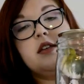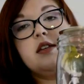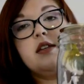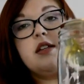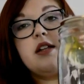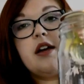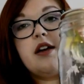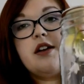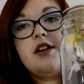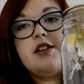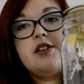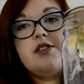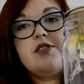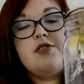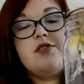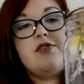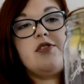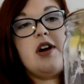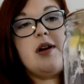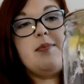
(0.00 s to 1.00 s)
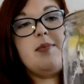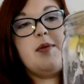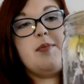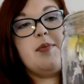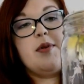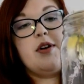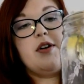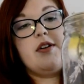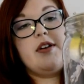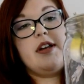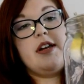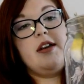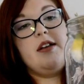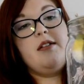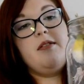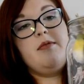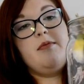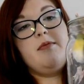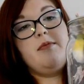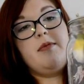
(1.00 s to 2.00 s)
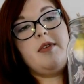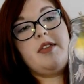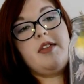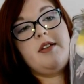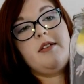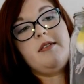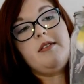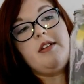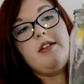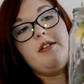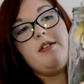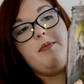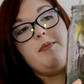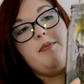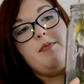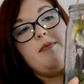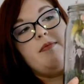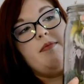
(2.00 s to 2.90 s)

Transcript: now you just drop your bird in with a little